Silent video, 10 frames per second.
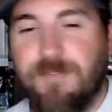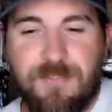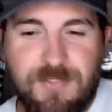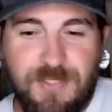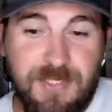
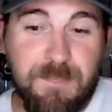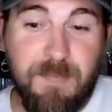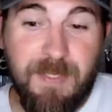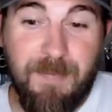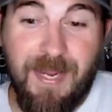She is
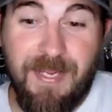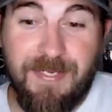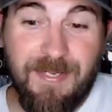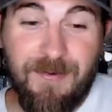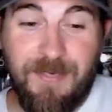big mad
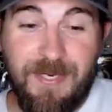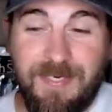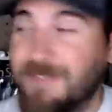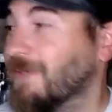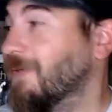that her
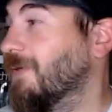candy's all